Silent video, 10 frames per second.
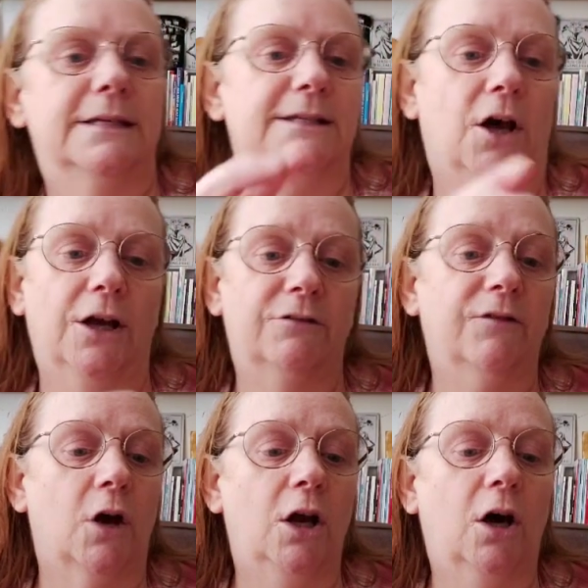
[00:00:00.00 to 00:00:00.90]
designer.
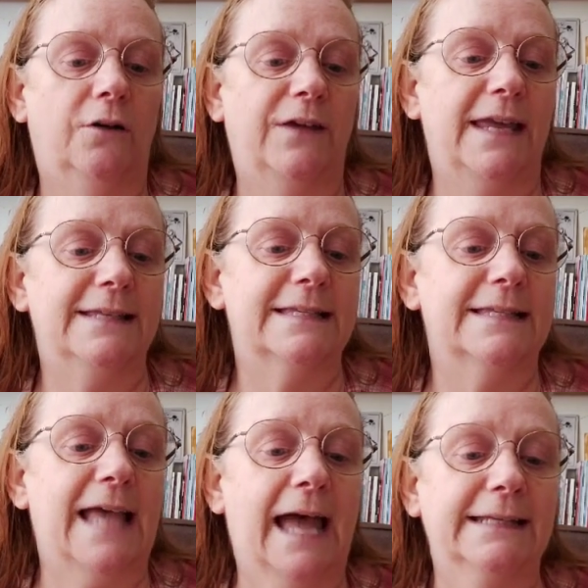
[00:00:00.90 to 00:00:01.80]
I've got a lot of his. This
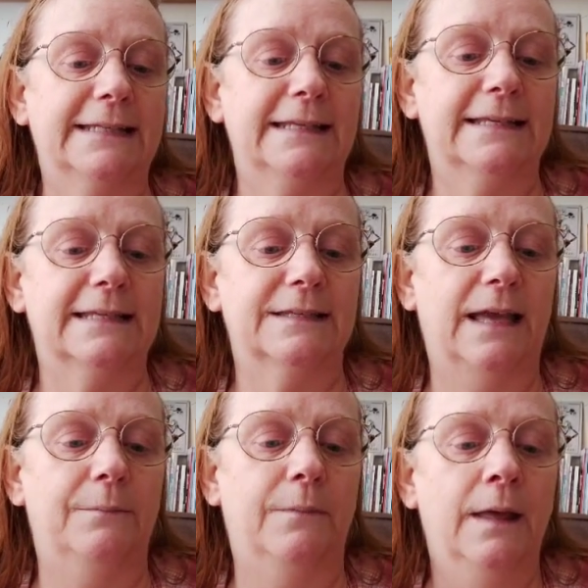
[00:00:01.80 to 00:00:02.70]
is Andy. This is
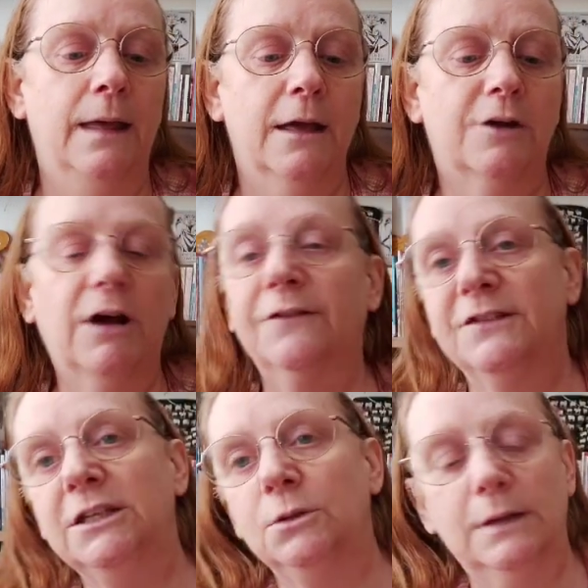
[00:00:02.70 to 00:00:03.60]

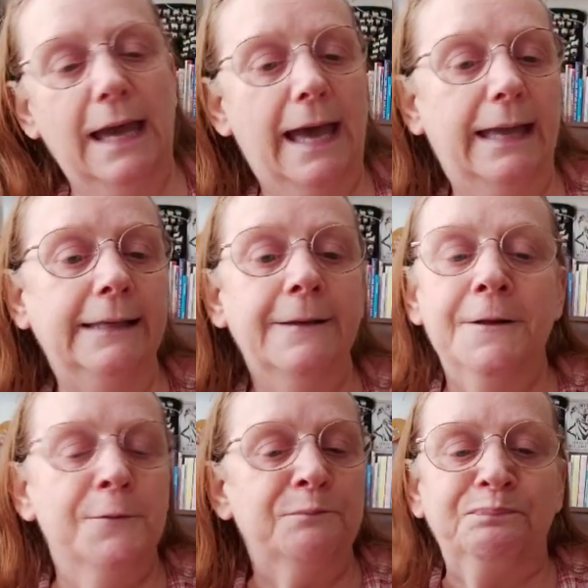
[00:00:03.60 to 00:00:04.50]
Crafty-UK.
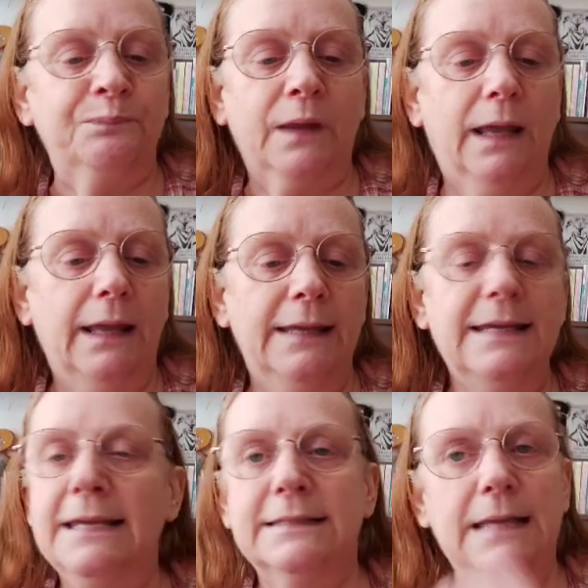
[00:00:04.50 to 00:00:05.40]

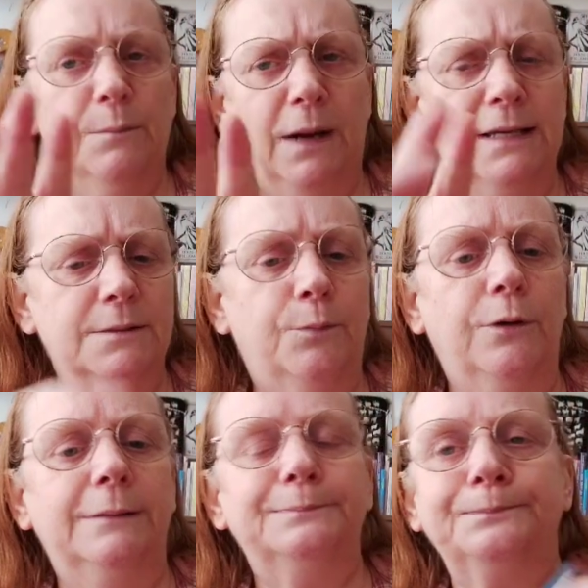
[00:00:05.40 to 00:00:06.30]
His templates are
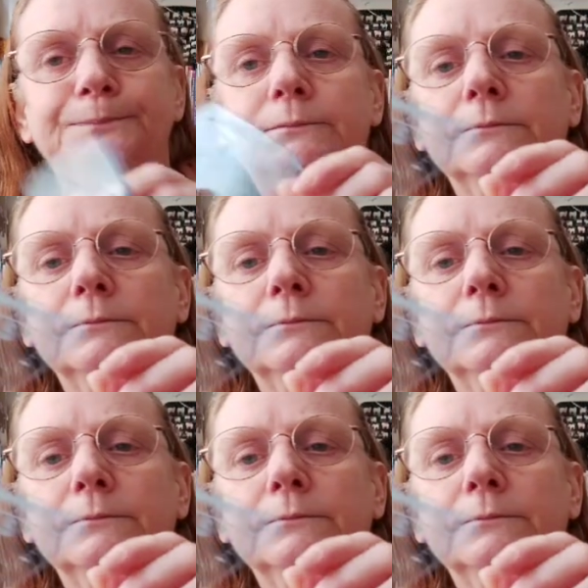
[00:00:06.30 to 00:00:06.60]
brilliant.